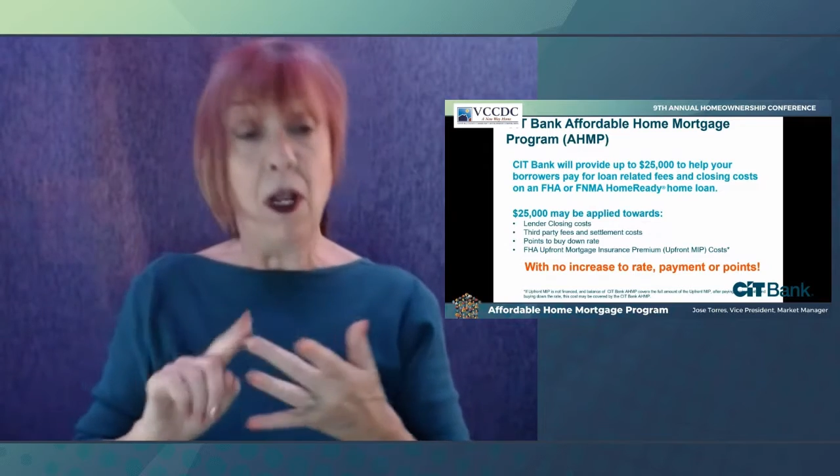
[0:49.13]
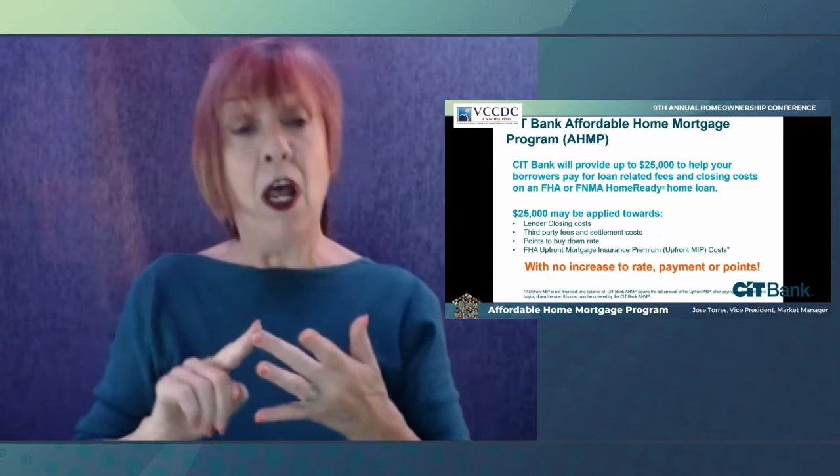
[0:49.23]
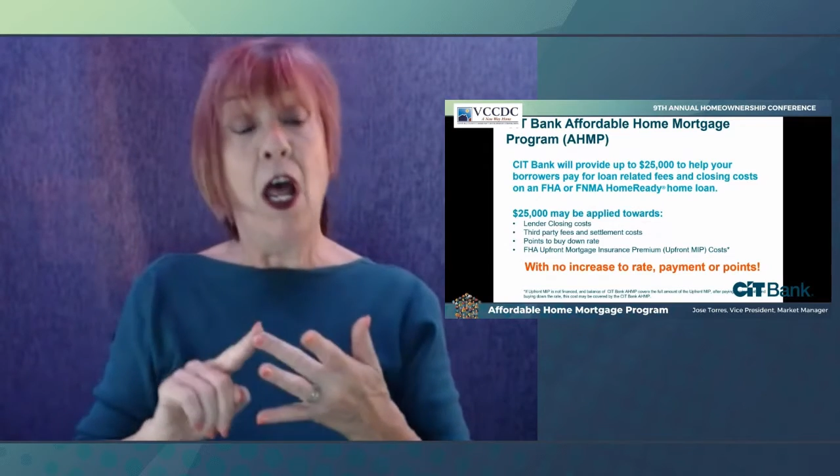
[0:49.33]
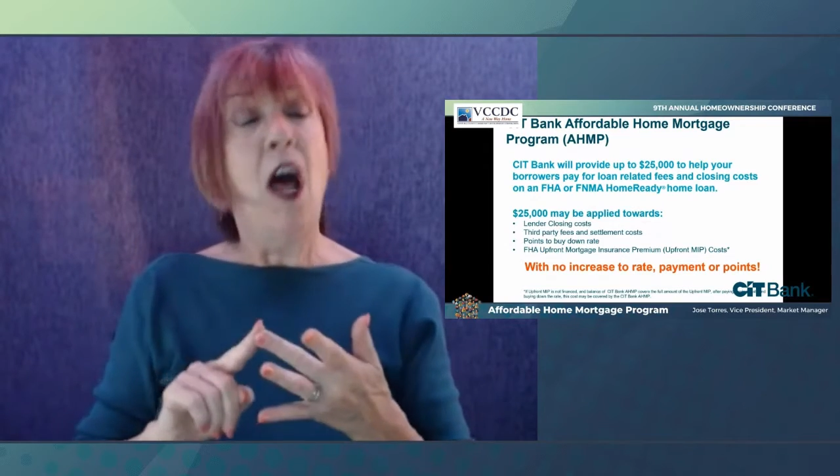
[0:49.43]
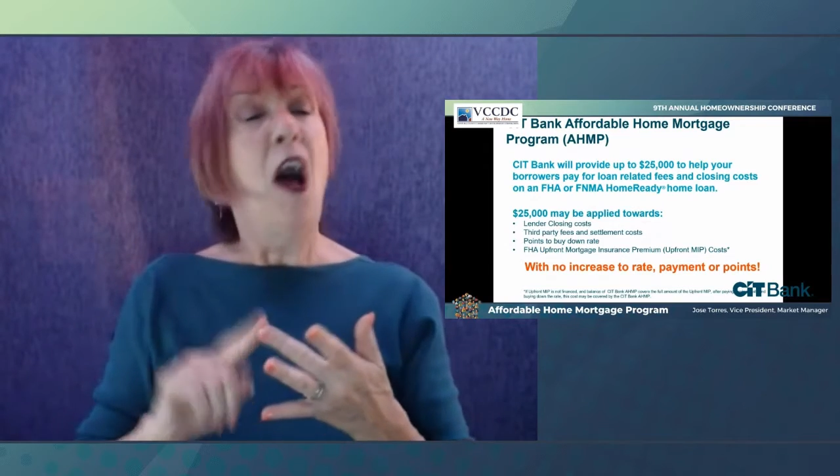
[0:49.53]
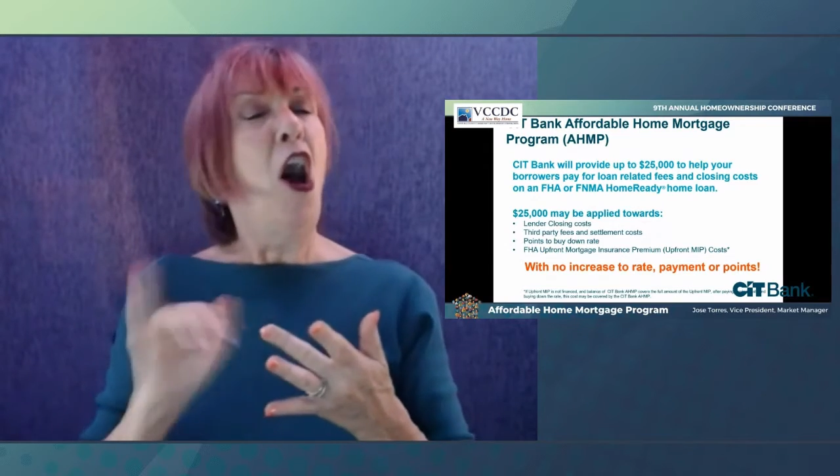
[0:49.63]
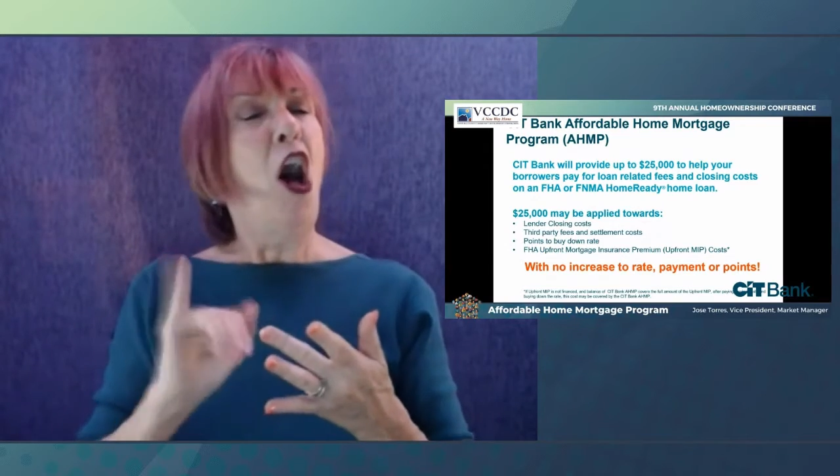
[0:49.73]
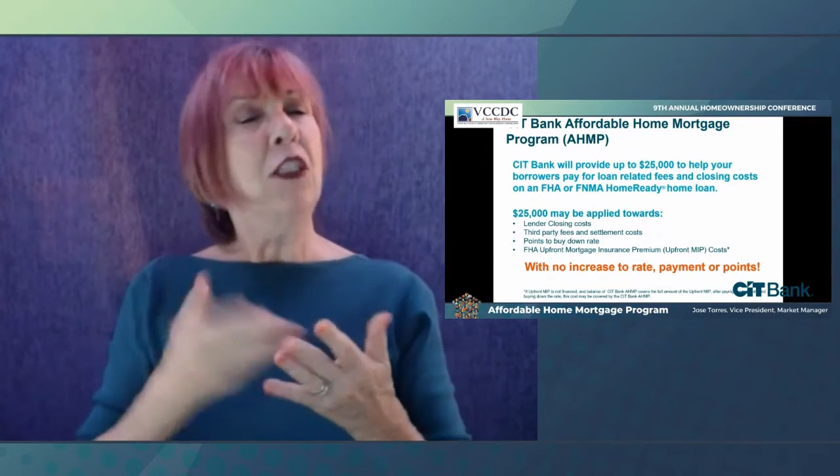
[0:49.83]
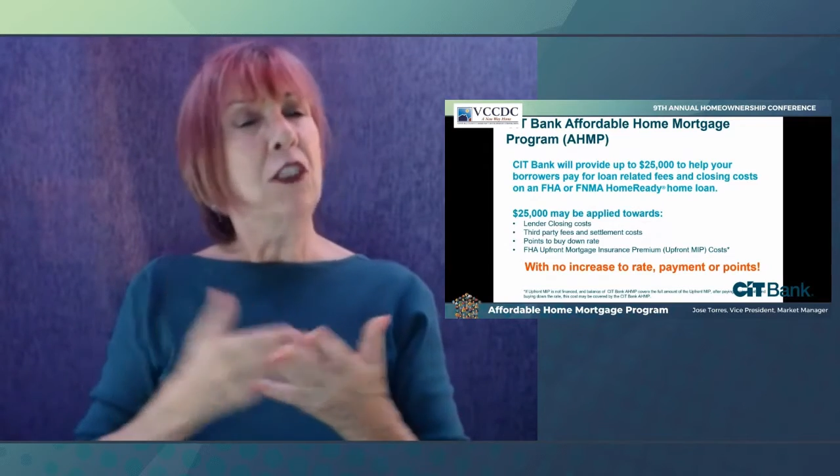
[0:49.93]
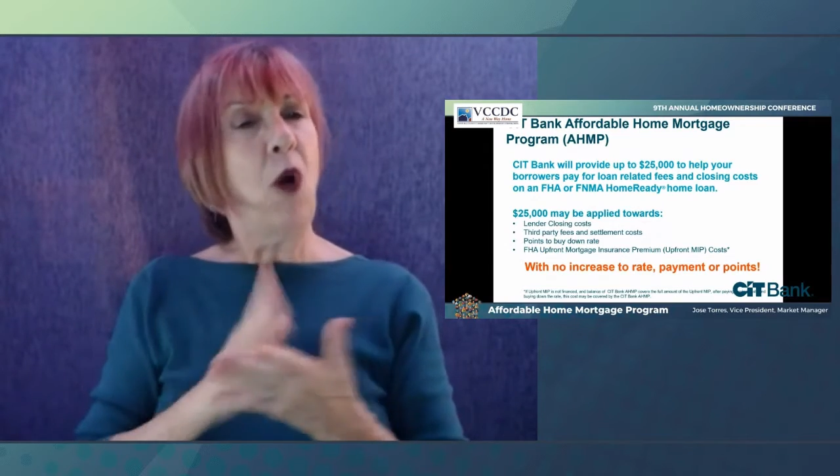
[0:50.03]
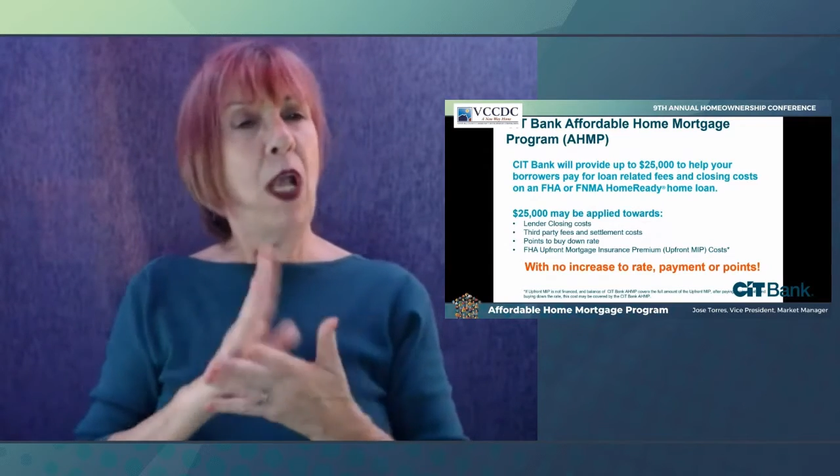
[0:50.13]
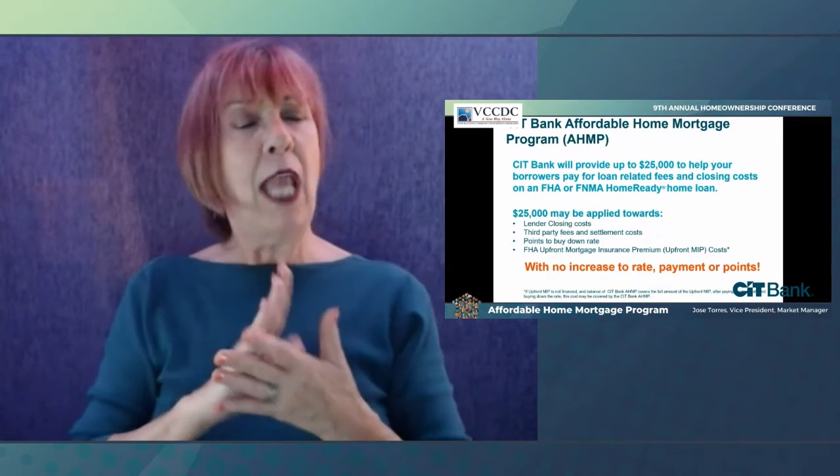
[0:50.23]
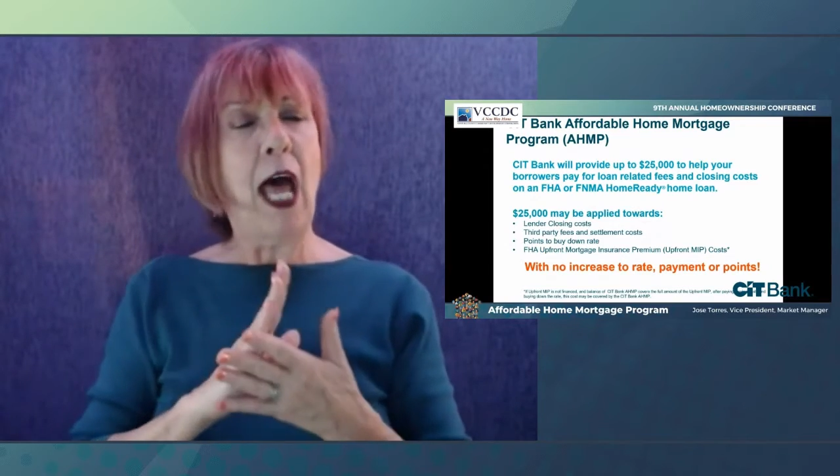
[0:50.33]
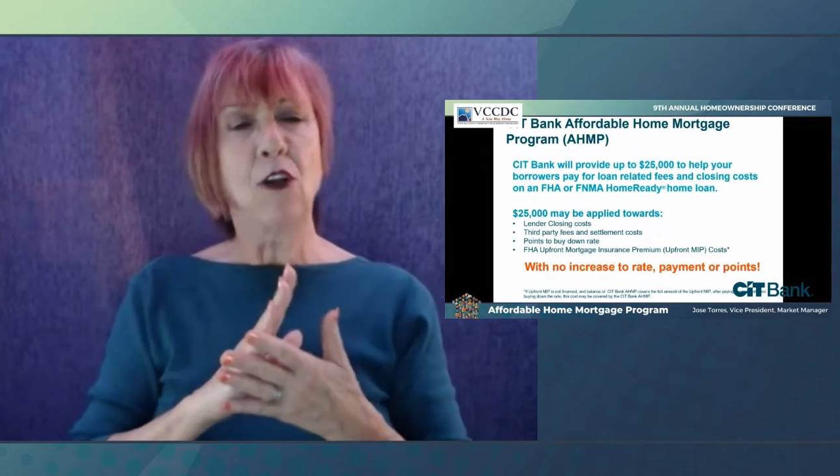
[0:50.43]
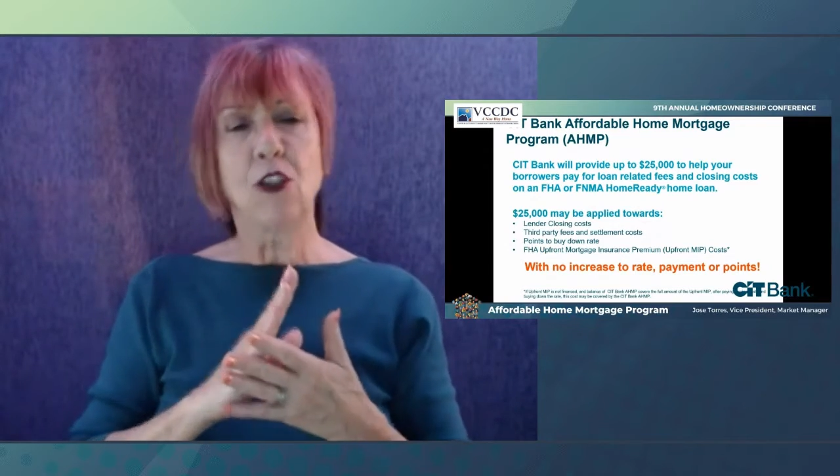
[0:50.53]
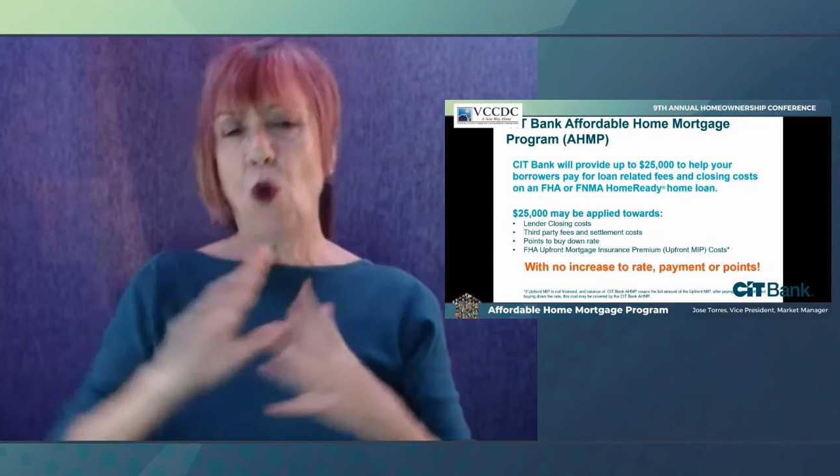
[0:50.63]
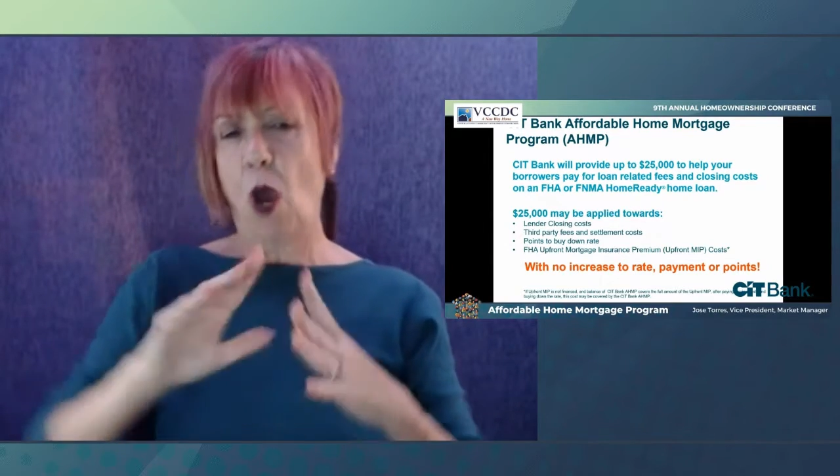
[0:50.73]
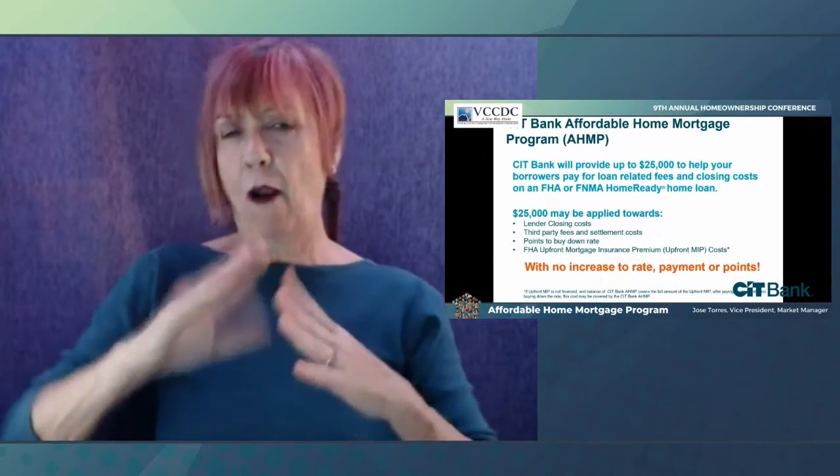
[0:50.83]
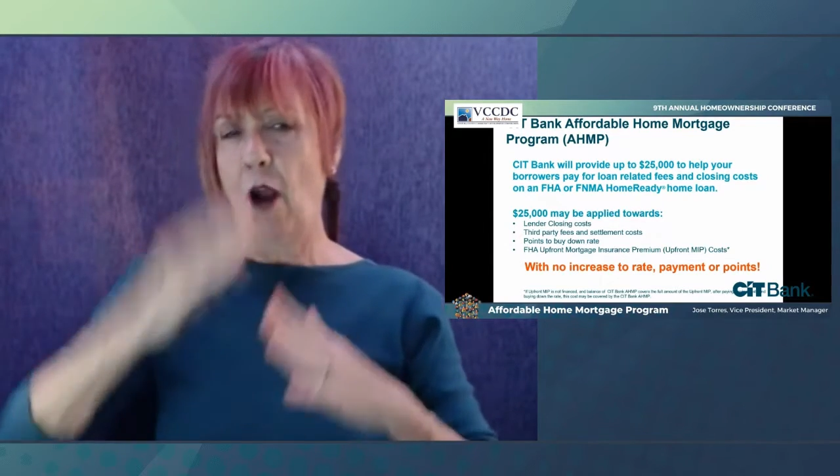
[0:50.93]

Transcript: our upfront MIP on the